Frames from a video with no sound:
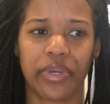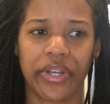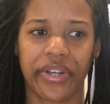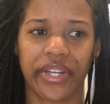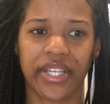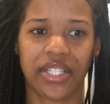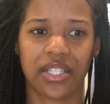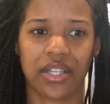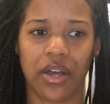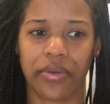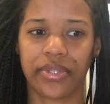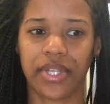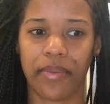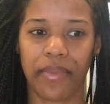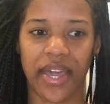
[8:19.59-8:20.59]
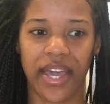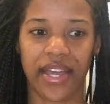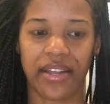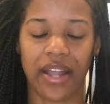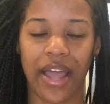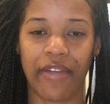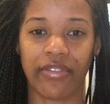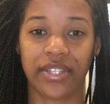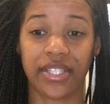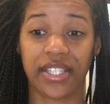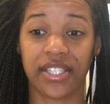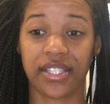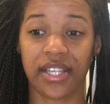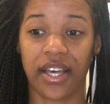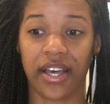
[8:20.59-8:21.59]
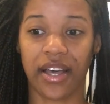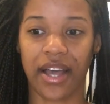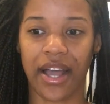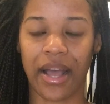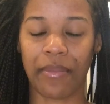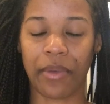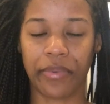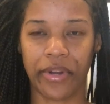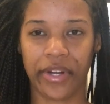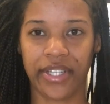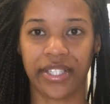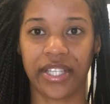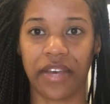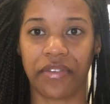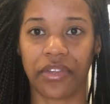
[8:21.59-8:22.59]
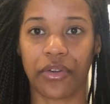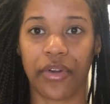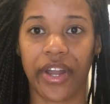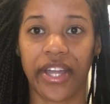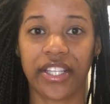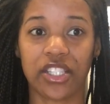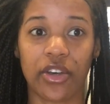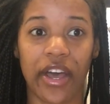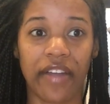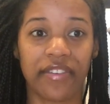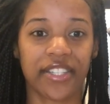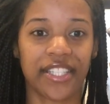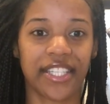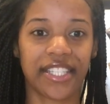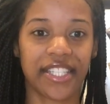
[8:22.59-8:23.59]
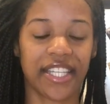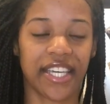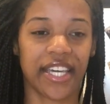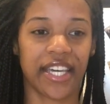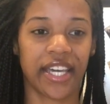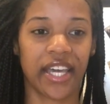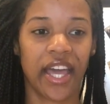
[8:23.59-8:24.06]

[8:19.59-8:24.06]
periods known to man ever since I got my period in 7th grade. So ever since then,